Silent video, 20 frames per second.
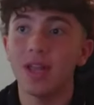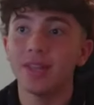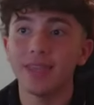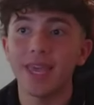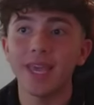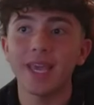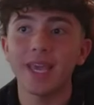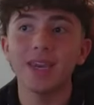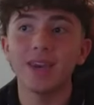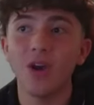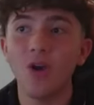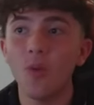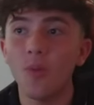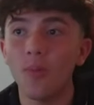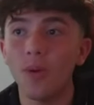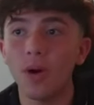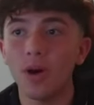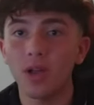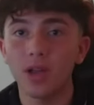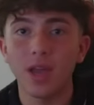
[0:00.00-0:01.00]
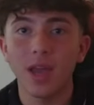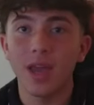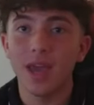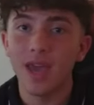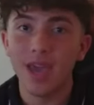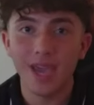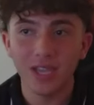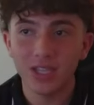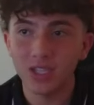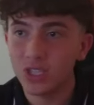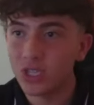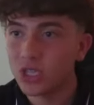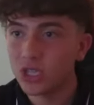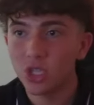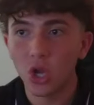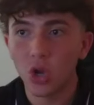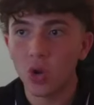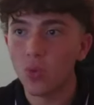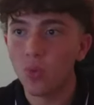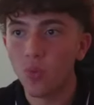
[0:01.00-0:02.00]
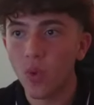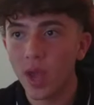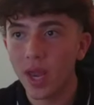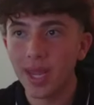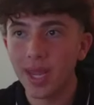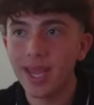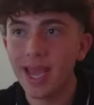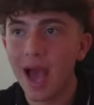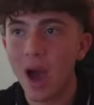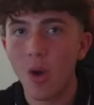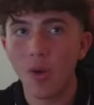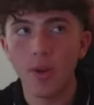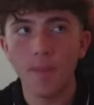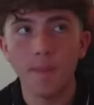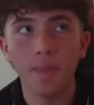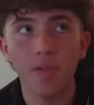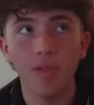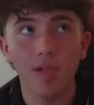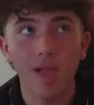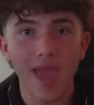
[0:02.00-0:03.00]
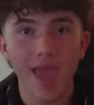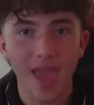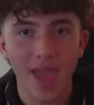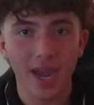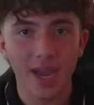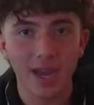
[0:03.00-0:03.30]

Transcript: Take a notebook and just start writing out a plan.